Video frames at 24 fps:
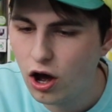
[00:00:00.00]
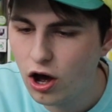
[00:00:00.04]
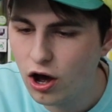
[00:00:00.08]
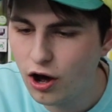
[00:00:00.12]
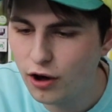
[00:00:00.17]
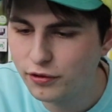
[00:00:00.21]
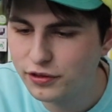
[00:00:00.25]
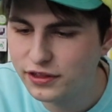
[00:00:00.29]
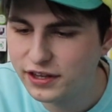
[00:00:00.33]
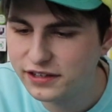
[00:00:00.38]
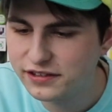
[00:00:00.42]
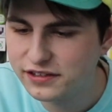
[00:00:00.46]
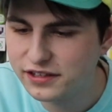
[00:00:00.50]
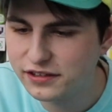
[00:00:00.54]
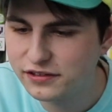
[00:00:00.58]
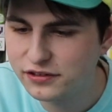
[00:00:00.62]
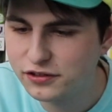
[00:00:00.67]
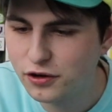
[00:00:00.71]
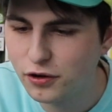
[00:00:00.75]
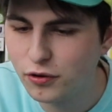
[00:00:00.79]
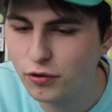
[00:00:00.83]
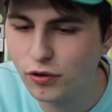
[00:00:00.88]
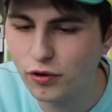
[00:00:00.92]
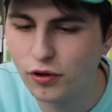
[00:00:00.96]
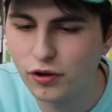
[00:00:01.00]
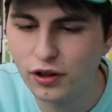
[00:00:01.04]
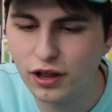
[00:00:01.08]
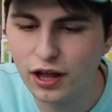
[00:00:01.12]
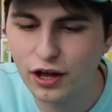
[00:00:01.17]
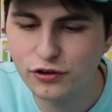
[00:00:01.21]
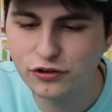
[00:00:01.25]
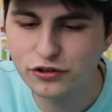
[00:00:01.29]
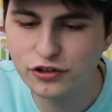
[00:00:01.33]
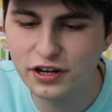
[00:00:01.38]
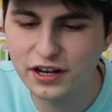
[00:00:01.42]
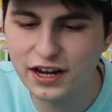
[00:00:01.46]
Oh, this is cool.
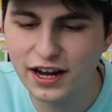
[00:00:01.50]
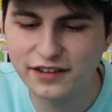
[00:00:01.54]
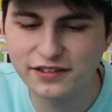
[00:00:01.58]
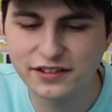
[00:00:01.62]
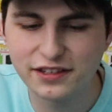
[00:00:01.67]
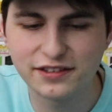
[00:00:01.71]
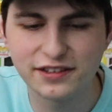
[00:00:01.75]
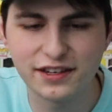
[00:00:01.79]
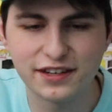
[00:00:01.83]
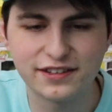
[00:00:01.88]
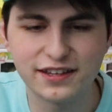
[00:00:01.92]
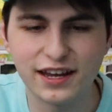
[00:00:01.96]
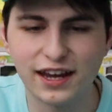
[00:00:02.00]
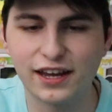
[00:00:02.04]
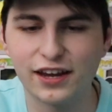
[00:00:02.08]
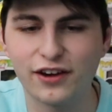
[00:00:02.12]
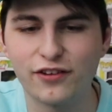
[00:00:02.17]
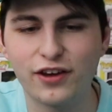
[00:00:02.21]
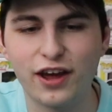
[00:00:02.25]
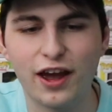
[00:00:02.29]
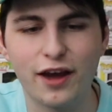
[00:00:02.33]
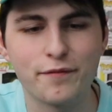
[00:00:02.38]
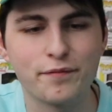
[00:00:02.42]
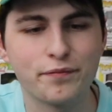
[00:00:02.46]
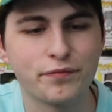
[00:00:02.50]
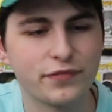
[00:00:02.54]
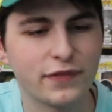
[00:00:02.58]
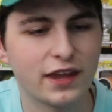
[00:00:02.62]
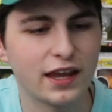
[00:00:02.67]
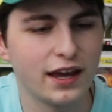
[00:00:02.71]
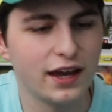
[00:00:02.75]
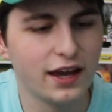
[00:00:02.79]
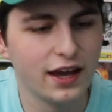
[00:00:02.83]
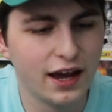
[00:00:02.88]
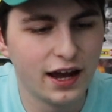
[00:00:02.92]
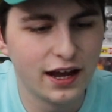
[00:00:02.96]
I'll show you guys this in a second. Okay. It
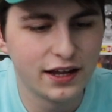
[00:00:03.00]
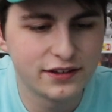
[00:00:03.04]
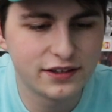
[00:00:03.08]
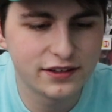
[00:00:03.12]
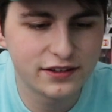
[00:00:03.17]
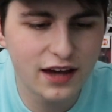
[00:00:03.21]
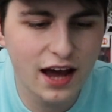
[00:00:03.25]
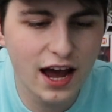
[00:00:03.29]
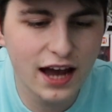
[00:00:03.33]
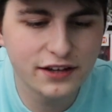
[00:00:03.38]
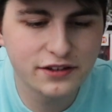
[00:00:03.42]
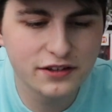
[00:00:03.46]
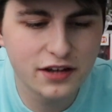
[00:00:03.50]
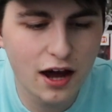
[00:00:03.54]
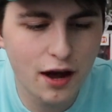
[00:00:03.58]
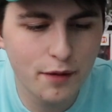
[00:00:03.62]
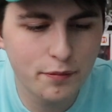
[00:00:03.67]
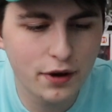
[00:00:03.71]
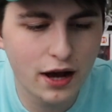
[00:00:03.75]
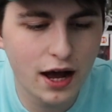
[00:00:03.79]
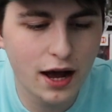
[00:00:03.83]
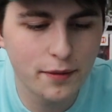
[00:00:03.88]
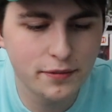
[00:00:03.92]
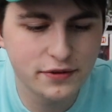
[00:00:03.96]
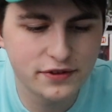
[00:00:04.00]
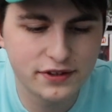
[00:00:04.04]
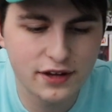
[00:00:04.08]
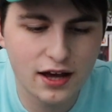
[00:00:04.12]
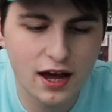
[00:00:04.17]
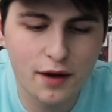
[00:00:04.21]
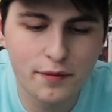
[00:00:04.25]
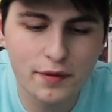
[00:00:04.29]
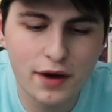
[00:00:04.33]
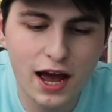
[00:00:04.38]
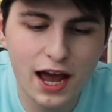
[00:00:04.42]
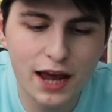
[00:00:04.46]
says, hi Top Pops.
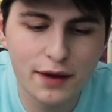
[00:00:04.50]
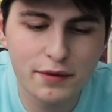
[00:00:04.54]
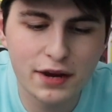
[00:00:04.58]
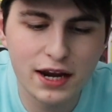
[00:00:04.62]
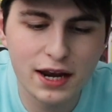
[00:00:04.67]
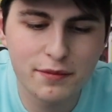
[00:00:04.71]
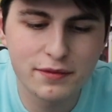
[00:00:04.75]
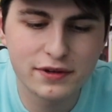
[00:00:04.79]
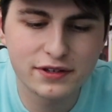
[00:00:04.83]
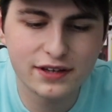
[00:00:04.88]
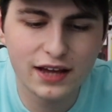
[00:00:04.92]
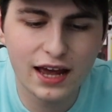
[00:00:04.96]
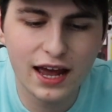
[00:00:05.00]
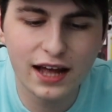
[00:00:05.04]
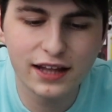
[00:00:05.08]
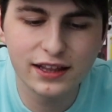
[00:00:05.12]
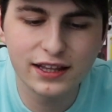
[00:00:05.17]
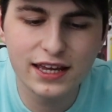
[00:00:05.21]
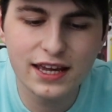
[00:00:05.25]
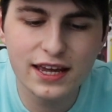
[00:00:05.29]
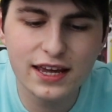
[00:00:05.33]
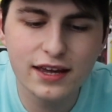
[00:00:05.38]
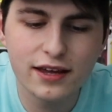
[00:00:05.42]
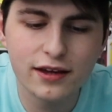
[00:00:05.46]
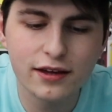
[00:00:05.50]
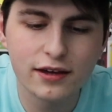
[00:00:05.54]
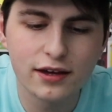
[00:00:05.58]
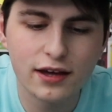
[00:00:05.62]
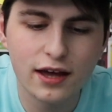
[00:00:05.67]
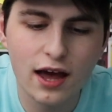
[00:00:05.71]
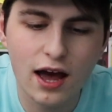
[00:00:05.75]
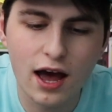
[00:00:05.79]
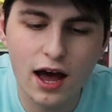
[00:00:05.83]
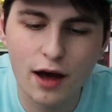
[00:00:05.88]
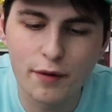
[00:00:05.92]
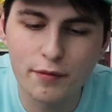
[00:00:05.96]
Um, hi, my name is Ellie.
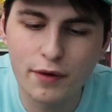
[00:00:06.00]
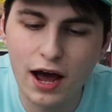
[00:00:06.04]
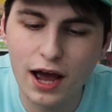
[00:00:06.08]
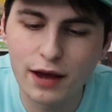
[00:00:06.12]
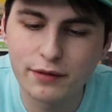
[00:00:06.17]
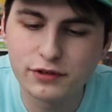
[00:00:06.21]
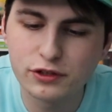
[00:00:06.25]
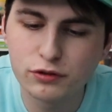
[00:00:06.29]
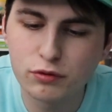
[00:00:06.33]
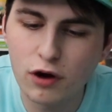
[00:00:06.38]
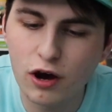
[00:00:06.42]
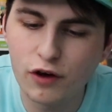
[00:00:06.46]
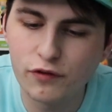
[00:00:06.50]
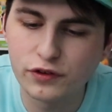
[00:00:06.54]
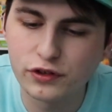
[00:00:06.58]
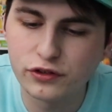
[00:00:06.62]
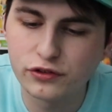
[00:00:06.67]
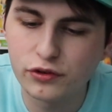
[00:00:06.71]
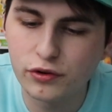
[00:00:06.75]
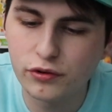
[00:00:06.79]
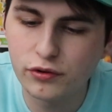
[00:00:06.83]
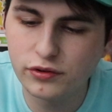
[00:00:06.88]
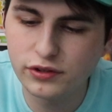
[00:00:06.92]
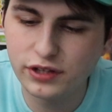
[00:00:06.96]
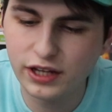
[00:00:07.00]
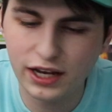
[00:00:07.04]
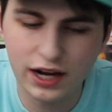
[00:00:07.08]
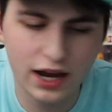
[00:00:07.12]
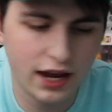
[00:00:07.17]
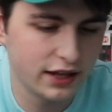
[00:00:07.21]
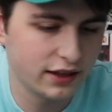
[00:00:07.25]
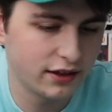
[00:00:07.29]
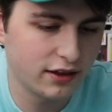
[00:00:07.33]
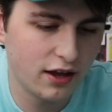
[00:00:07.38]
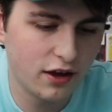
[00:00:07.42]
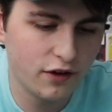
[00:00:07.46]
Um, I'm 12 years old and
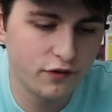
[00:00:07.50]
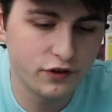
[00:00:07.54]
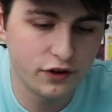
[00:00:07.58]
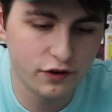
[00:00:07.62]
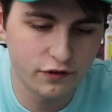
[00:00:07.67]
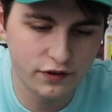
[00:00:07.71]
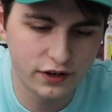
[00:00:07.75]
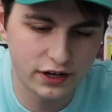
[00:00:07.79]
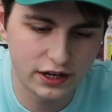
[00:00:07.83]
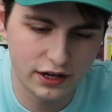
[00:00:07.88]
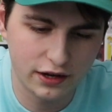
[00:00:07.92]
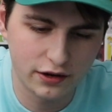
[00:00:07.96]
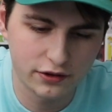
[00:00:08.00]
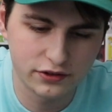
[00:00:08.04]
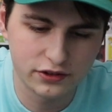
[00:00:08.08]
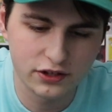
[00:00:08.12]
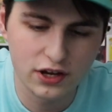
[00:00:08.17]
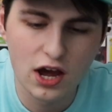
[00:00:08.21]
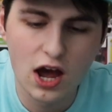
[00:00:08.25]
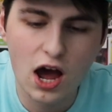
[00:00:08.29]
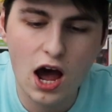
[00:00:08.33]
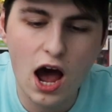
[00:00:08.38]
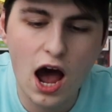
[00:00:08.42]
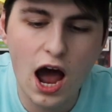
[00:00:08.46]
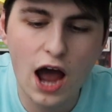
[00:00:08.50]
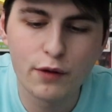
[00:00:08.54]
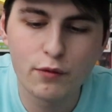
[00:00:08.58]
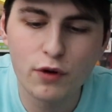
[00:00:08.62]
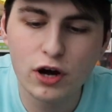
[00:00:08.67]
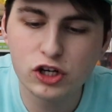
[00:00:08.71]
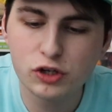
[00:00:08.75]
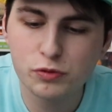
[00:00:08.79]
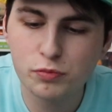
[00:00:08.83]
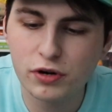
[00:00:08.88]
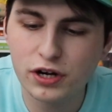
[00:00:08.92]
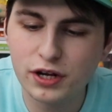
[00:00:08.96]
I love your videos. I
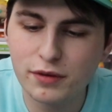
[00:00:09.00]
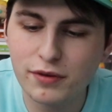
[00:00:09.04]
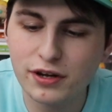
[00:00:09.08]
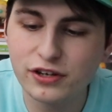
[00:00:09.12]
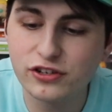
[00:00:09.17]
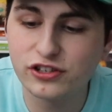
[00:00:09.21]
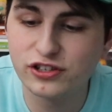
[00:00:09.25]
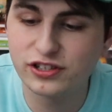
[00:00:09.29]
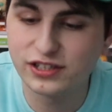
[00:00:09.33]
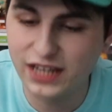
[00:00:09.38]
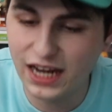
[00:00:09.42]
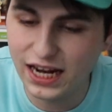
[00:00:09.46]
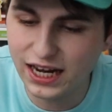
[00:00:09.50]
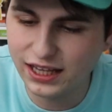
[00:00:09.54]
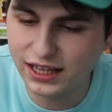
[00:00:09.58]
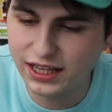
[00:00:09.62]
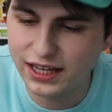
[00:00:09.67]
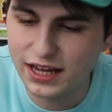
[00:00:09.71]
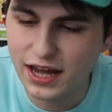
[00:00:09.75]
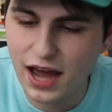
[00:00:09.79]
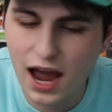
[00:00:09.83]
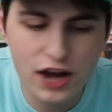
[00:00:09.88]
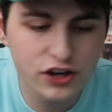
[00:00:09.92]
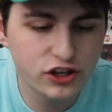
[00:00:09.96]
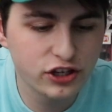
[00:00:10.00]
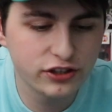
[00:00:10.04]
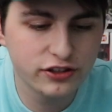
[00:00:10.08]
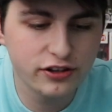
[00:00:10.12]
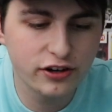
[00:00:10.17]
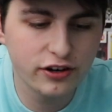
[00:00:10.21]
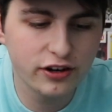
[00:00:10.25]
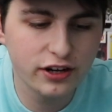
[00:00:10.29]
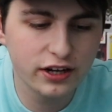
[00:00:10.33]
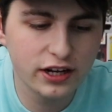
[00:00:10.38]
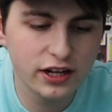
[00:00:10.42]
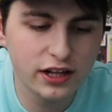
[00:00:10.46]
watch pretty much daily. I just
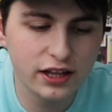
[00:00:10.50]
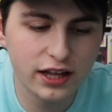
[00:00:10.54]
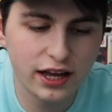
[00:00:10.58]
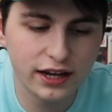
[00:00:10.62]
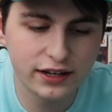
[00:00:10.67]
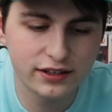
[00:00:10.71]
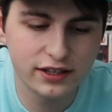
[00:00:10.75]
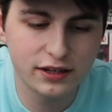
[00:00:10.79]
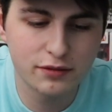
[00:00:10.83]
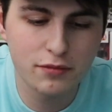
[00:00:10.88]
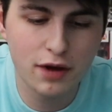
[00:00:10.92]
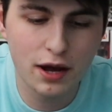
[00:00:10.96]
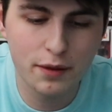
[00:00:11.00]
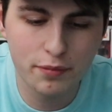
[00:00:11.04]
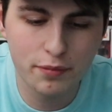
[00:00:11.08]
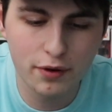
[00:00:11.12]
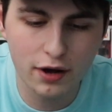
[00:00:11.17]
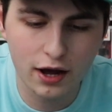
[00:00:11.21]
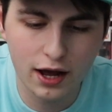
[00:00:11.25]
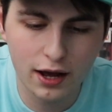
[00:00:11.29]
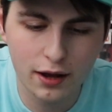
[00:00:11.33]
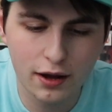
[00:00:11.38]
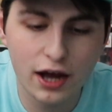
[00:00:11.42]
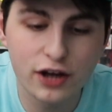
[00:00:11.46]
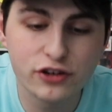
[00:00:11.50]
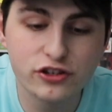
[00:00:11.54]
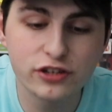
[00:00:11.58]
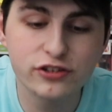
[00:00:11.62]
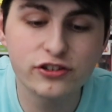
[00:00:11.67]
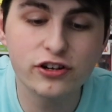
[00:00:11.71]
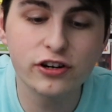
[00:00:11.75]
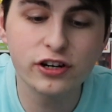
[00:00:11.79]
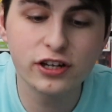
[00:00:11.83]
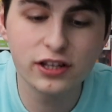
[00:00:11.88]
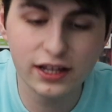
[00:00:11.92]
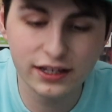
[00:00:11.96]
started collecting my pop. I just
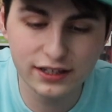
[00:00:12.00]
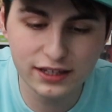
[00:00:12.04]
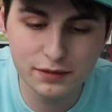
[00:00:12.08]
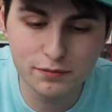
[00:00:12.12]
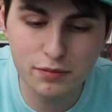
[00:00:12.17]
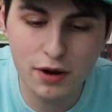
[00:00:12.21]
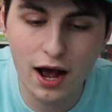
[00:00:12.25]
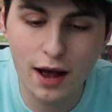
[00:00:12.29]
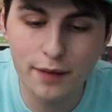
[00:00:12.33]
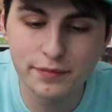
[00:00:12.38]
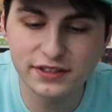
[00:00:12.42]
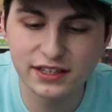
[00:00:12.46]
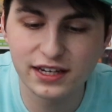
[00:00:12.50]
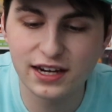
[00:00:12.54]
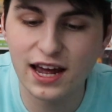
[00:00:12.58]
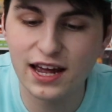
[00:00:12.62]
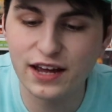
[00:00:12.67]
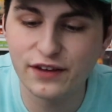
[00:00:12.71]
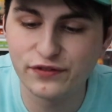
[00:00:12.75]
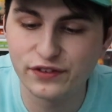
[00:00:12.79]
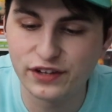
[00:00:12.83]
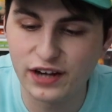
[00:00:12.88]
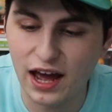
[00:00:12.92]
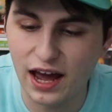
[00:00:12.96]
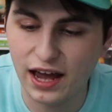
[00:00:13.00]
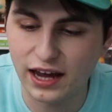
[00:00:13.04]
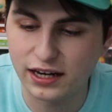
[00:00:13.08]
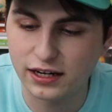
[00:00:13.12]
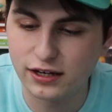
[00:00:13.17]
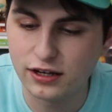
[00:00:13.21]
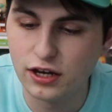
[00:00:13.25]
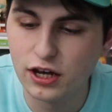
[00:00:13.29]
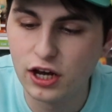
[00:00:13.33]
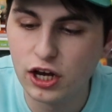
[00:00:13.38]
started collecting pops and I have nine.